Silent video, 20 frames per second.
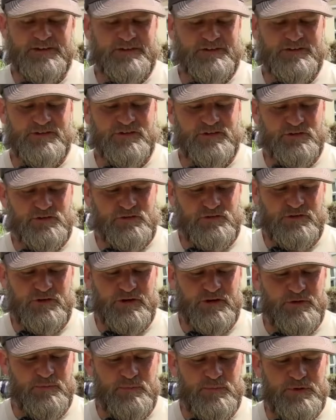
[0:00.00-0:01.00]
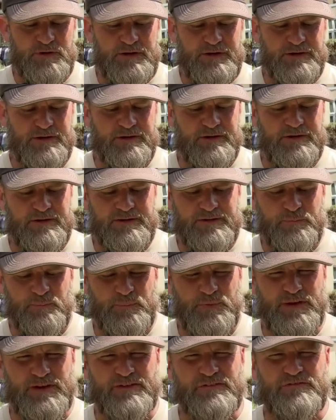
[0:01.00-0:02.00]
It's just going to be a
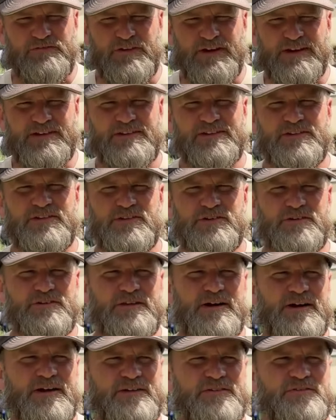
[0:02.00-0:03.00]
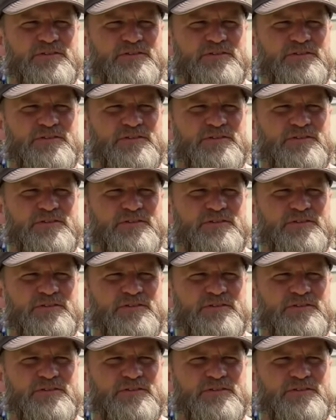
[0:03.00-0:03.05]
big effect in their lives.